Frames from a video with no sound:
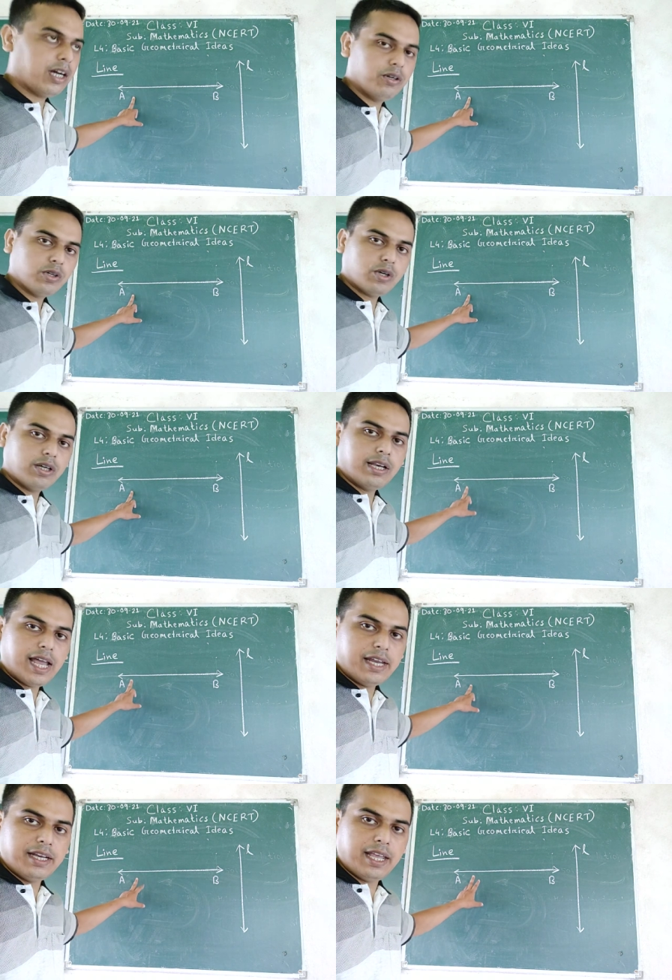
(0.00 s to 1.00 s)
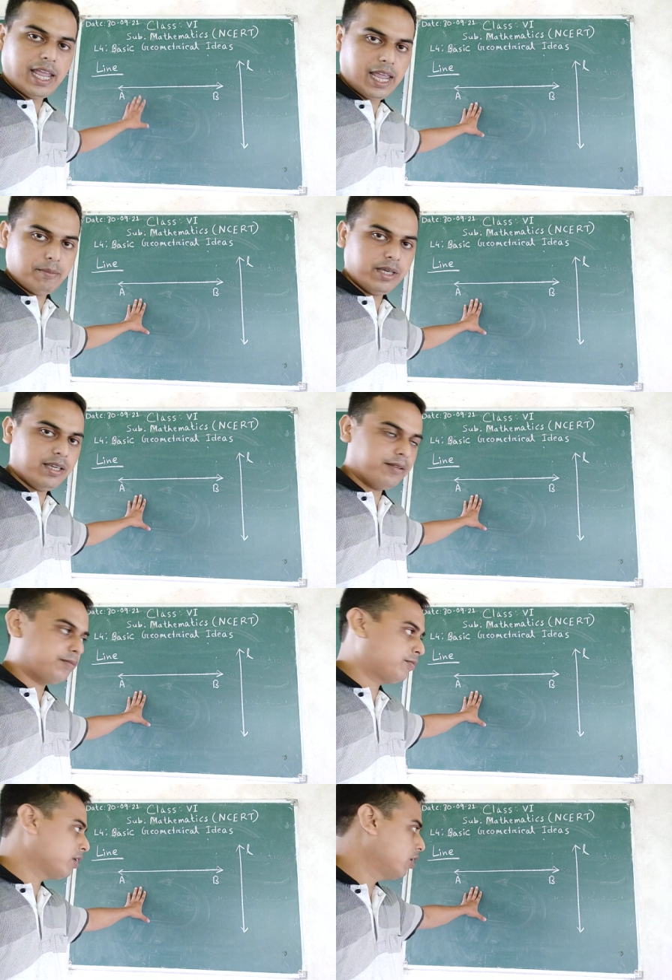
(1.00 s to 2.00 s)
we'll call line AB
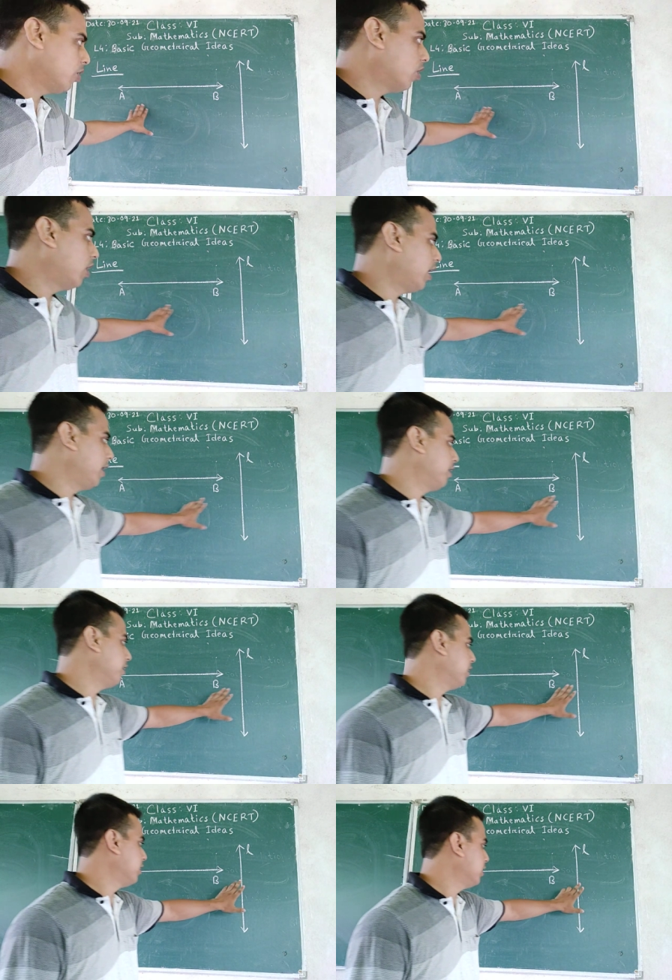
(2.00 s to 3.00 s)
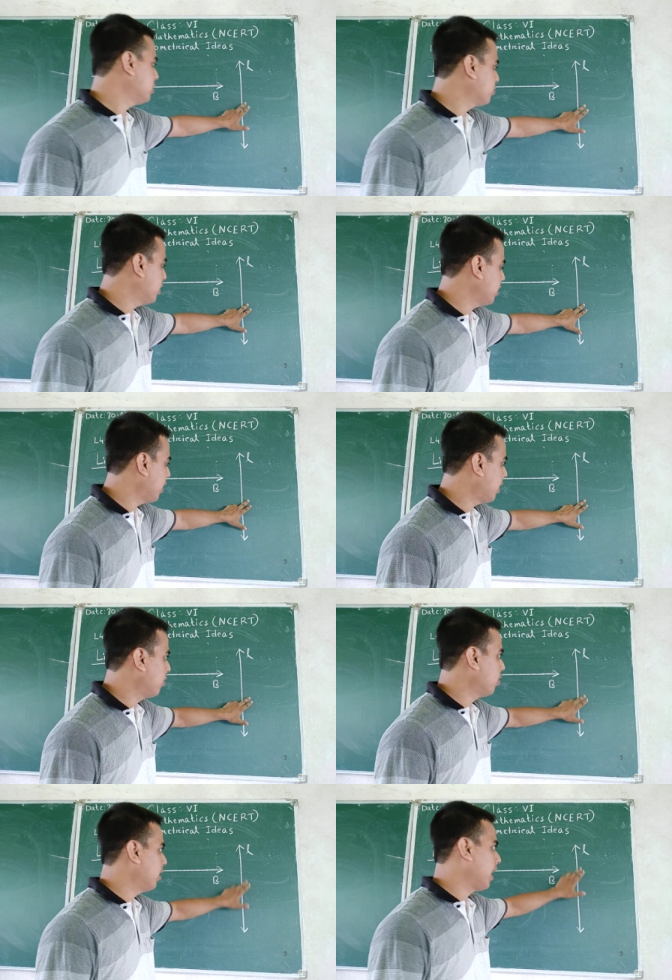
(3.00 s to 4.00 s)
and this one I'll
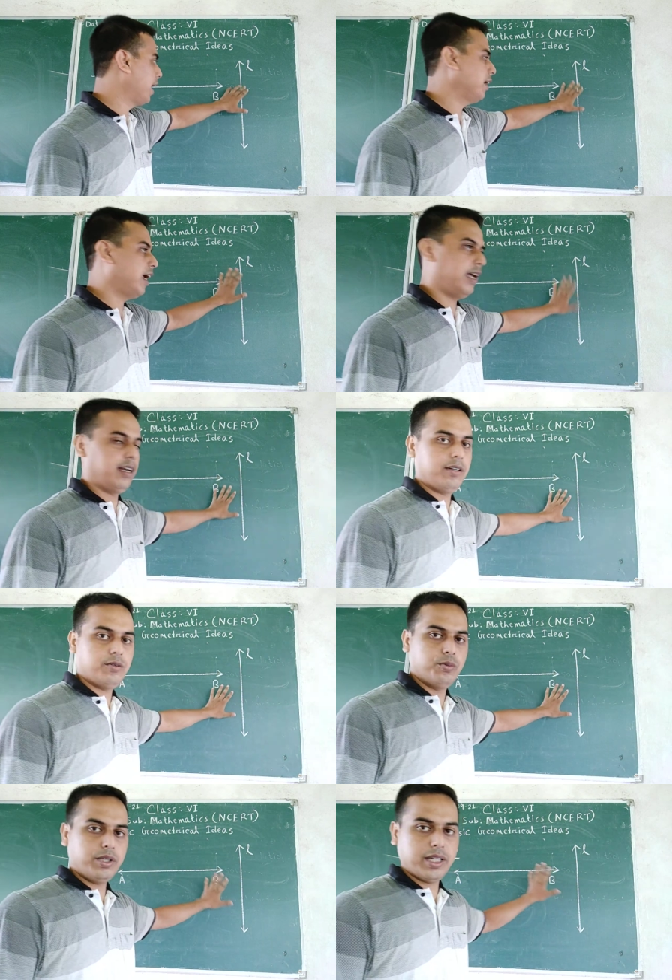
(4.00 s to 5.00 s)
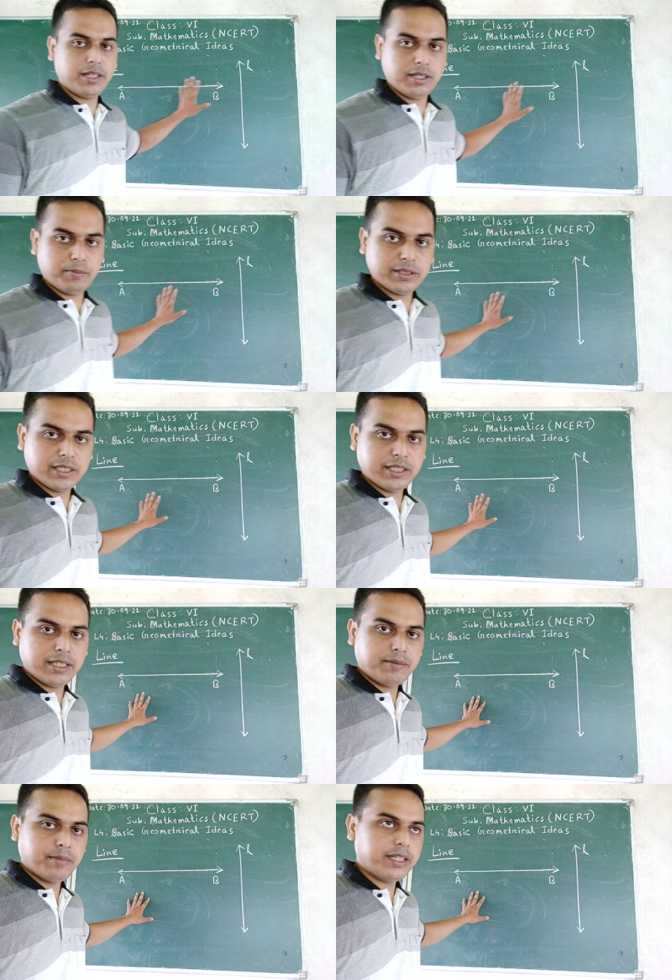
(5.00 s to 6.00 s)
call line L. We can represent
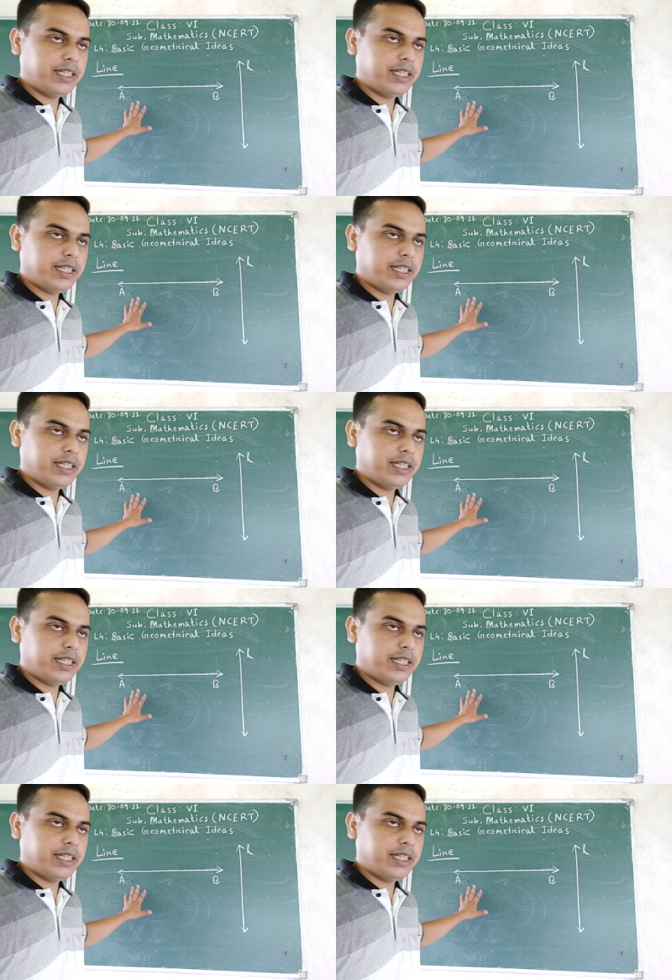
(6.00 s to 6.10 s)
it by